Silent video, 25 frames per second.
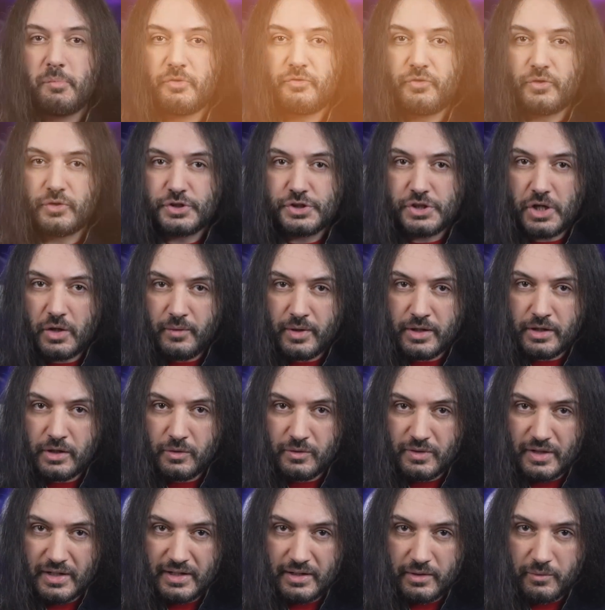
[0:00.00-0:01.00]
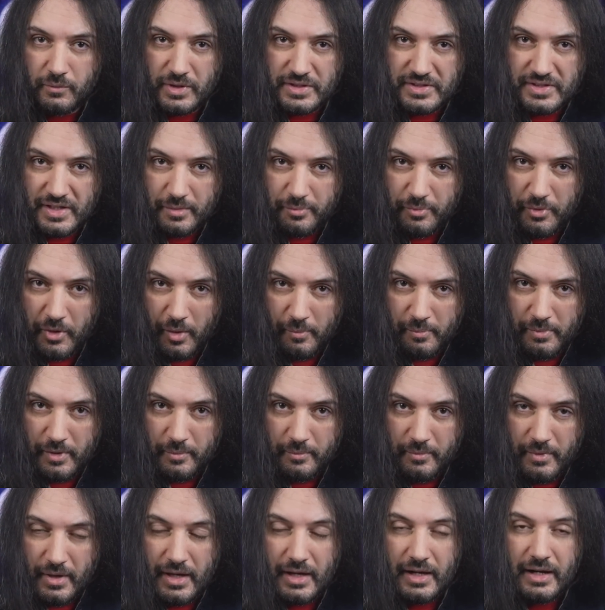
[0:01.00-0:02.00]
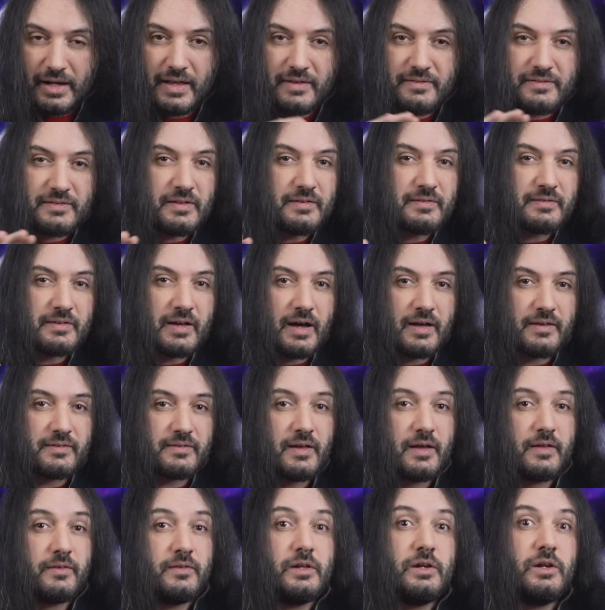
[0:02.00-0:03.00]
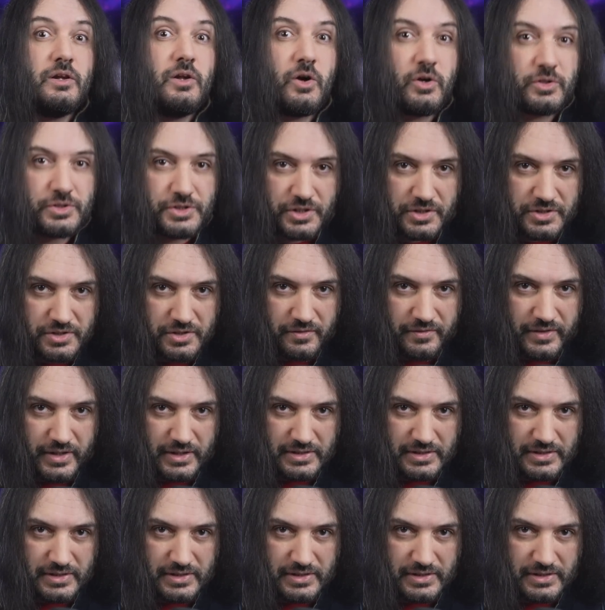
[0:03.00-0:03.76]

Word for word: Before showing you the linguistic problem, let's discuss the logics of